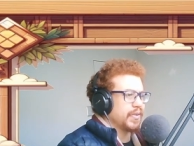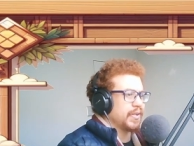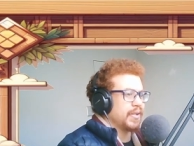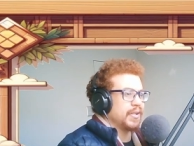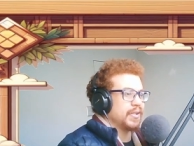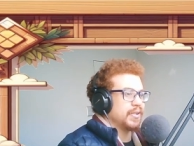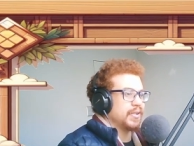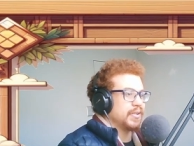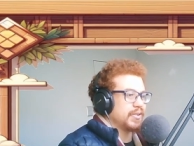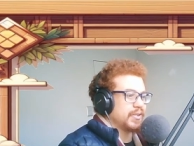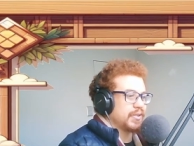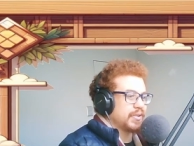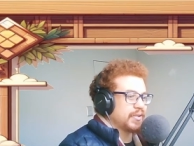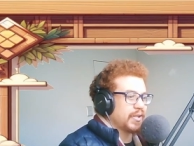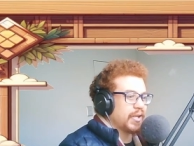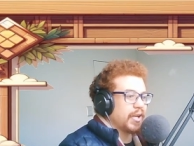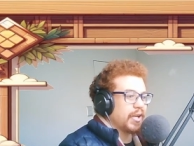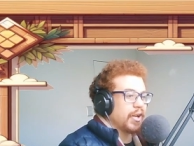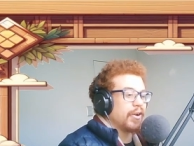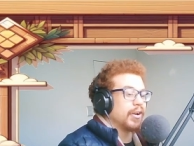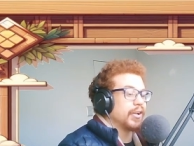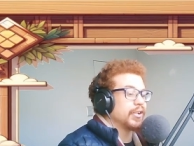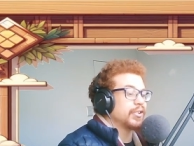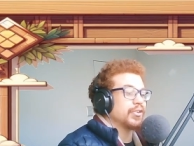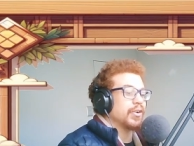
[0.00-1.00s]
is
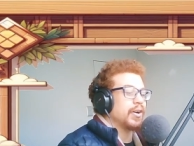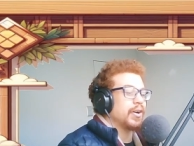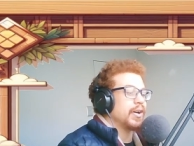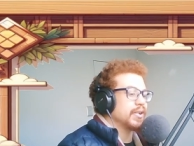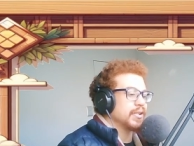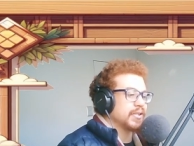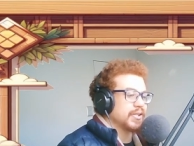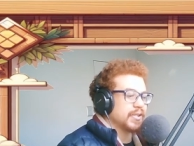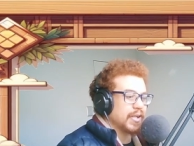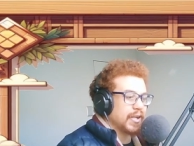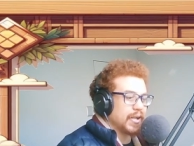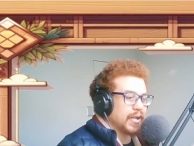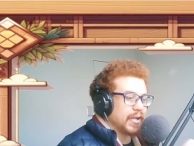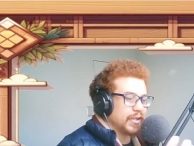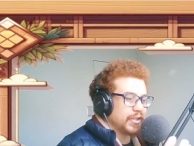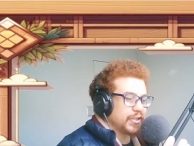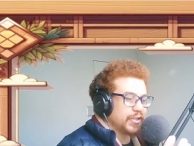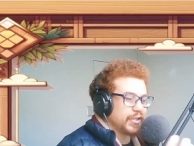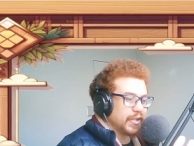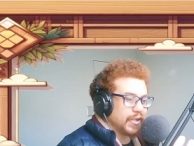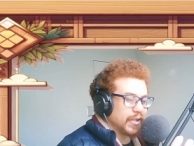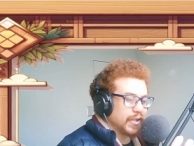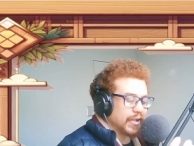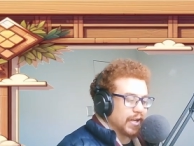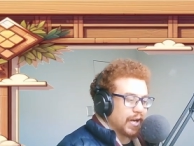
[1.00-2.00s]
Kira trying to say
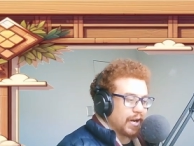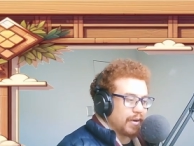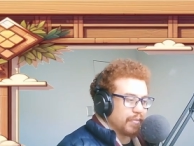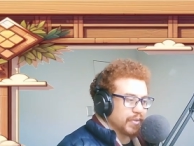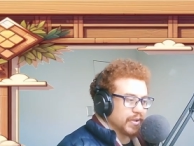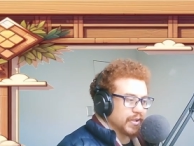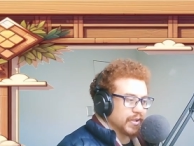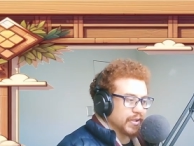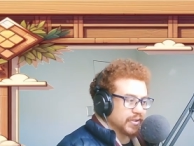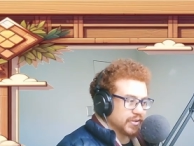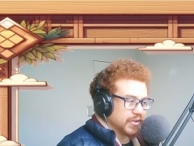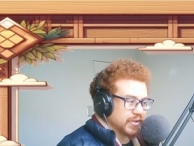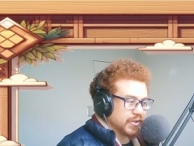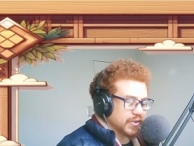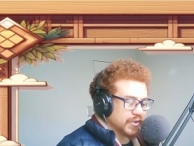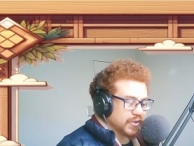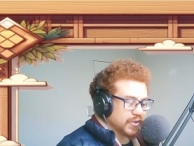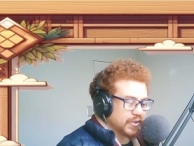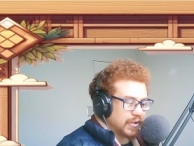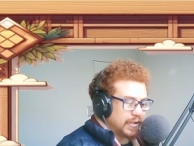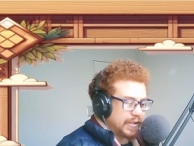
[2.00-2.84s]
Shinigami exists?